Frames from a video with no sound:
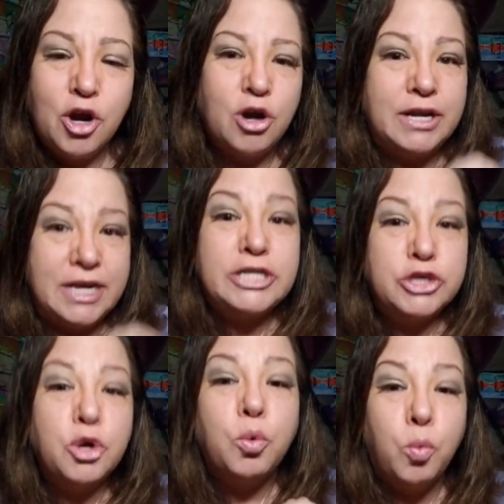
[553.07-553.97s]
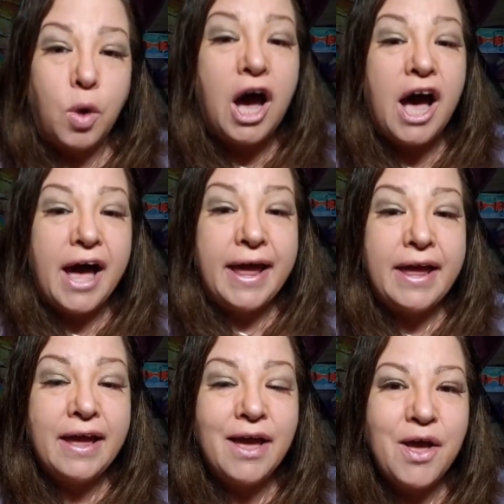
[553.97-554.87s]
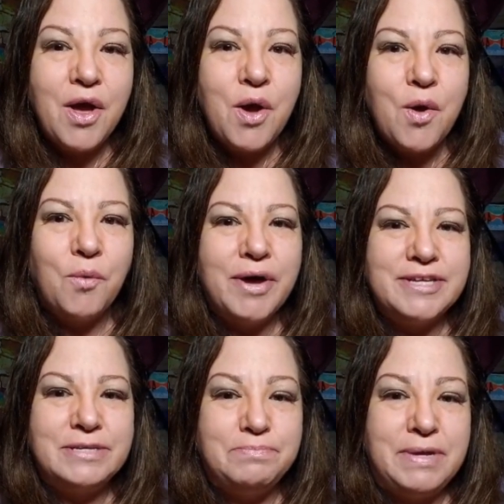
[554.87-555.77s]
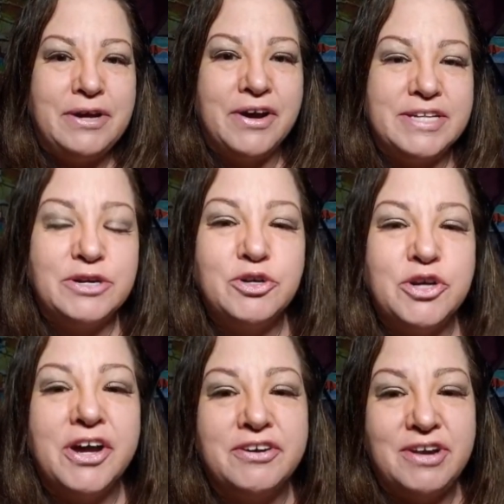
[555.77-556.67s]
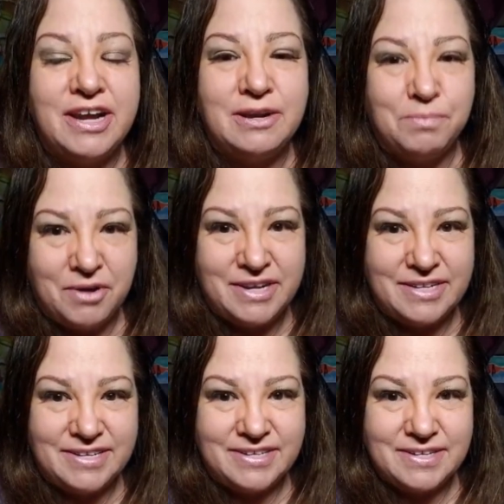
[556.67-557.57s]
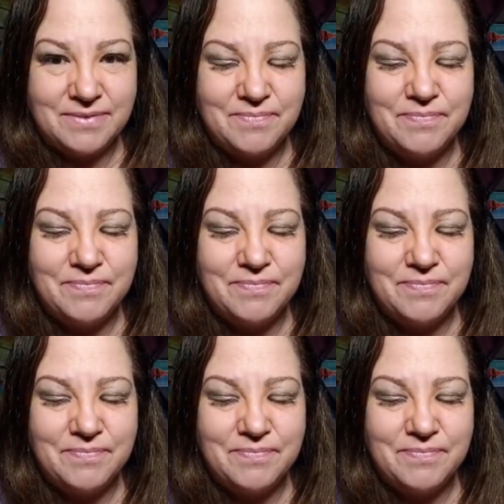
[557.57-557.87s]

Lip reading: Her initial why was because her daughter needed braces.